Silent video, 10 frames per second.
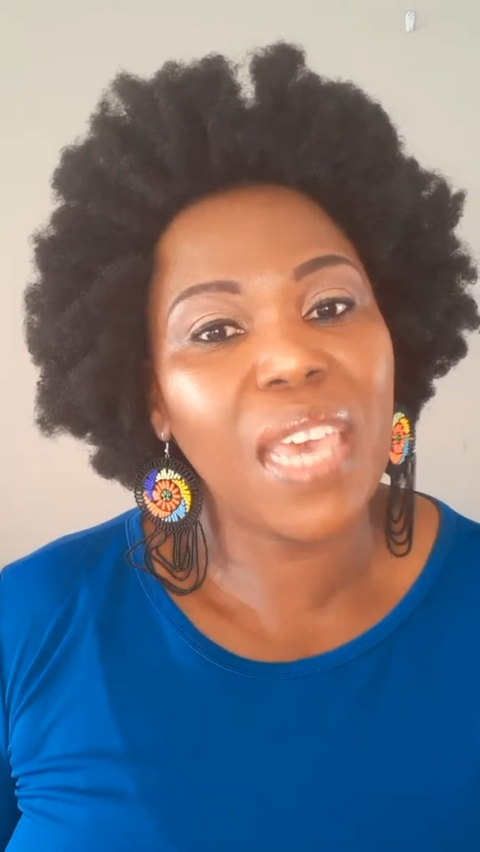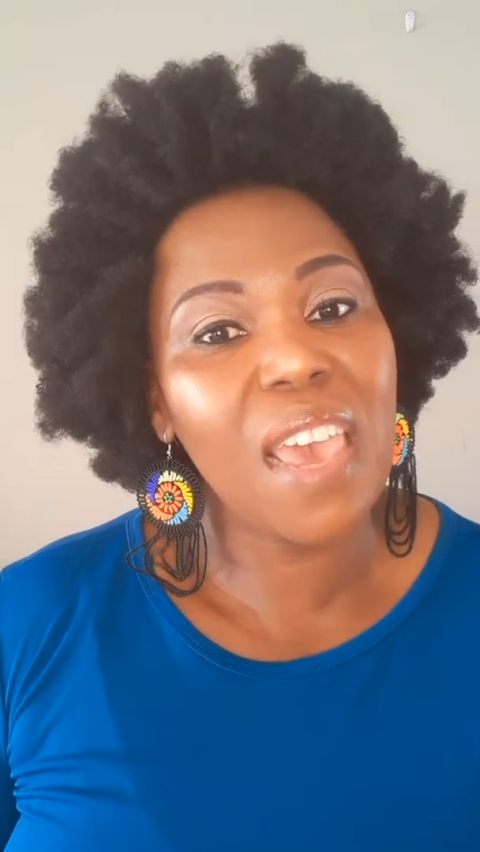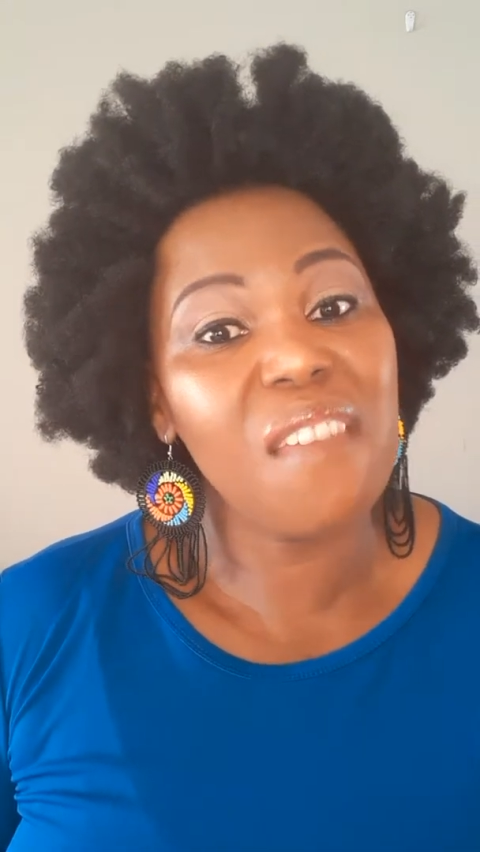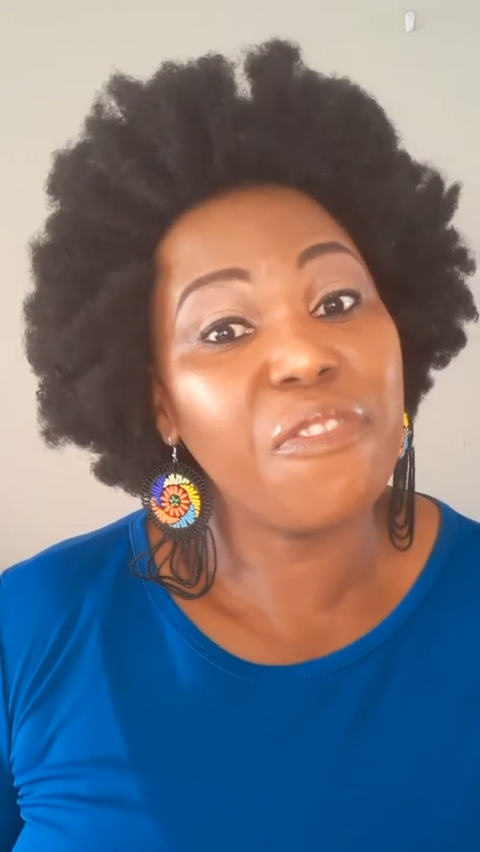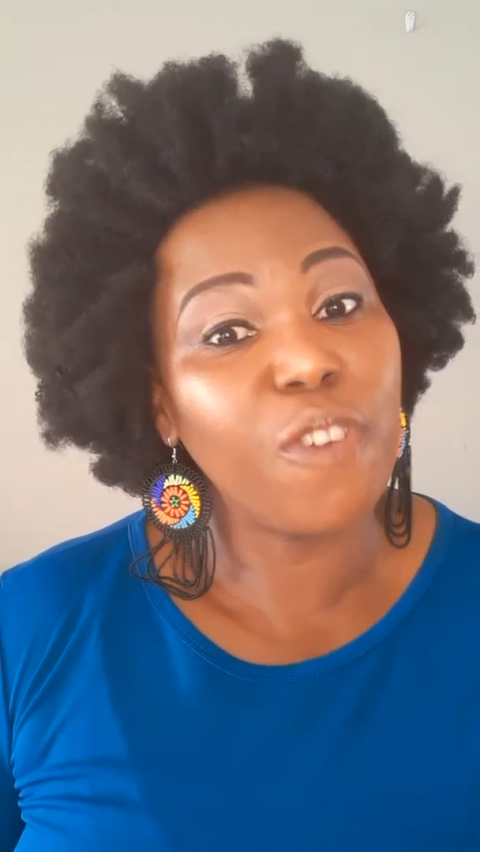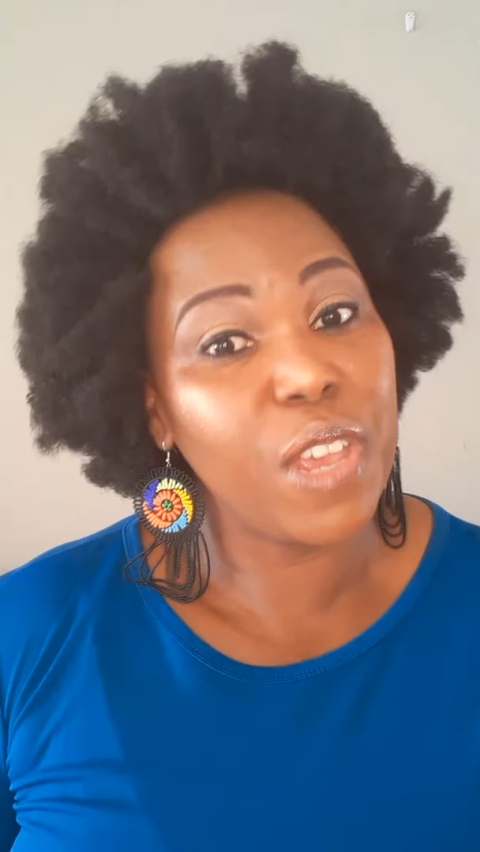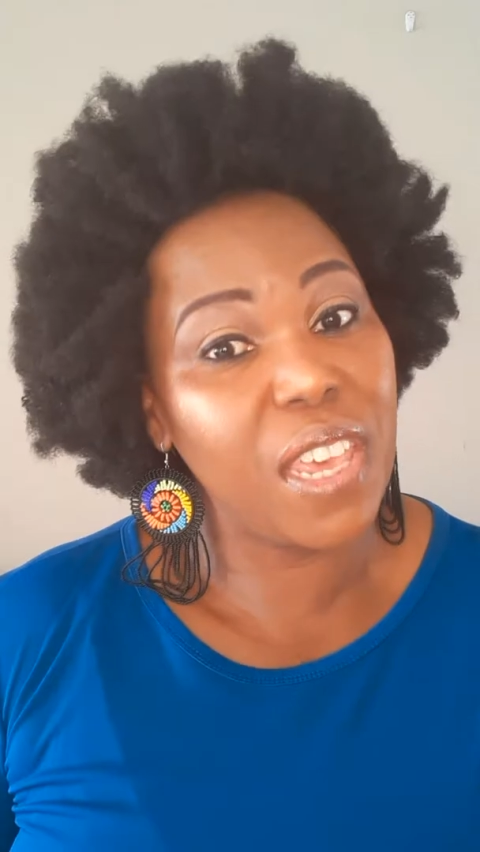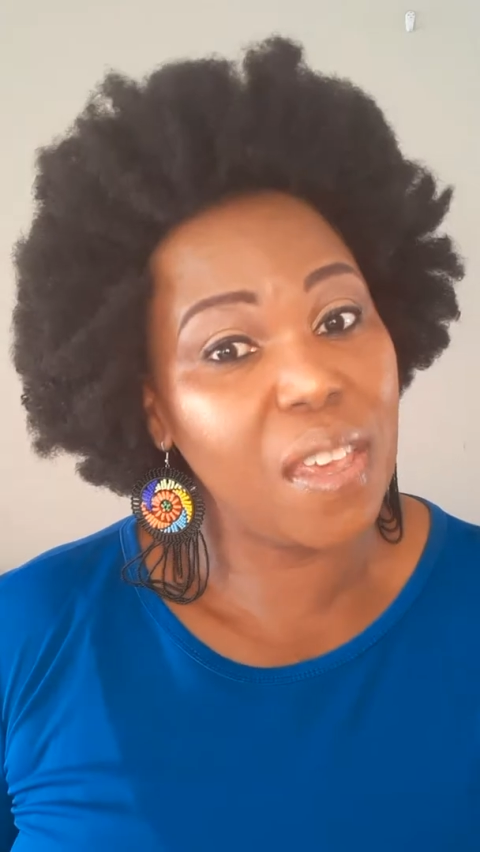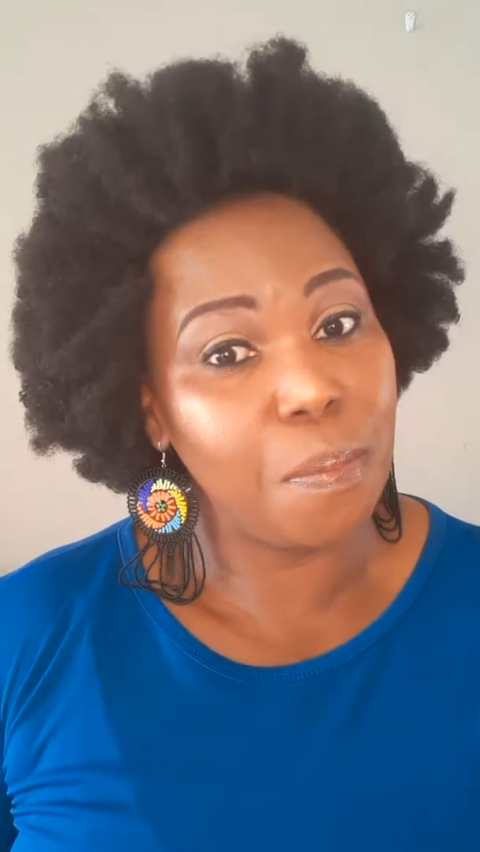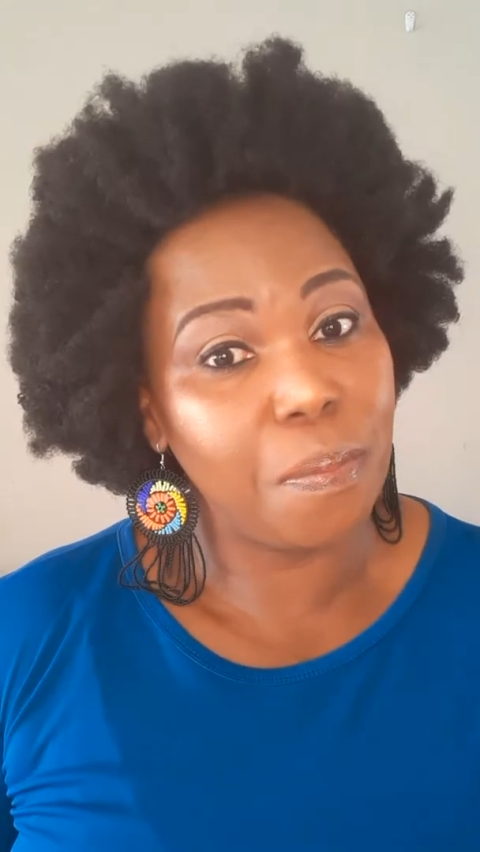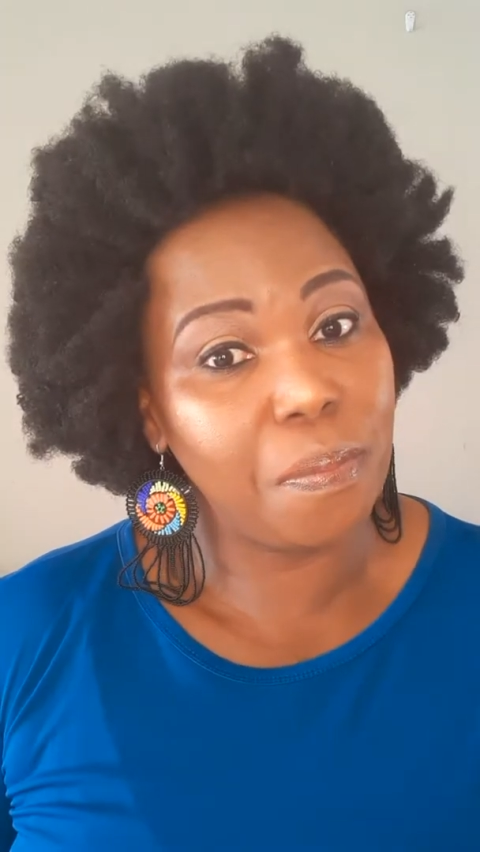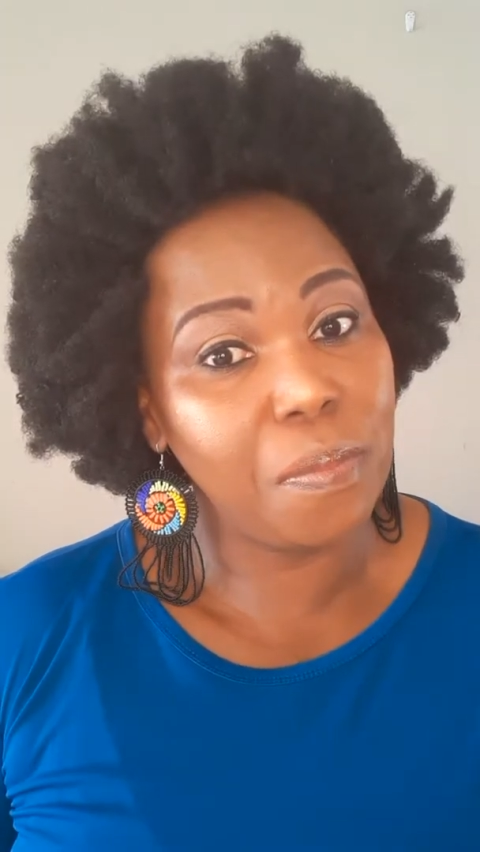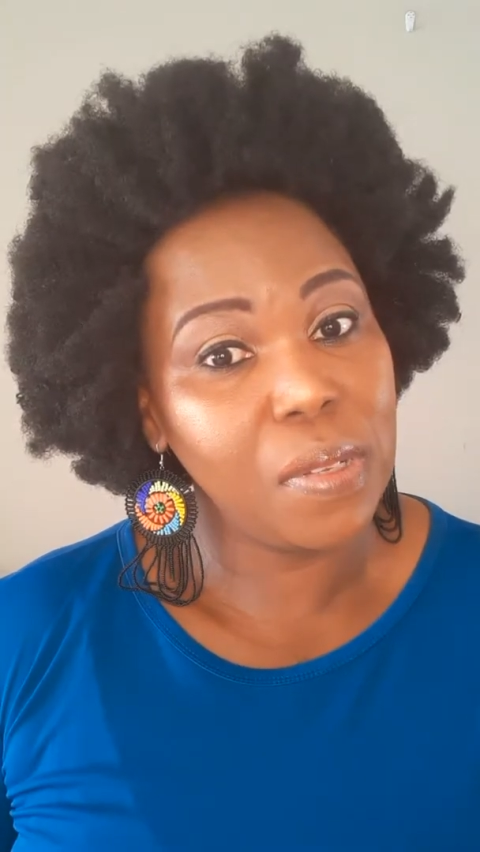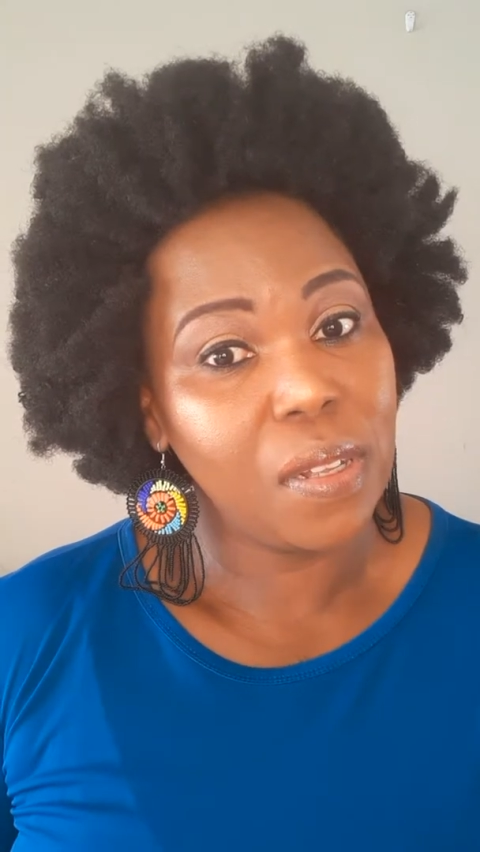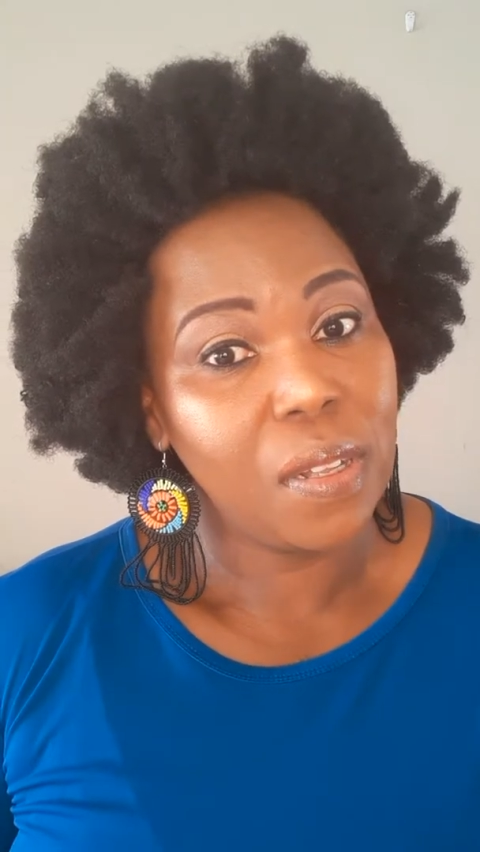came for him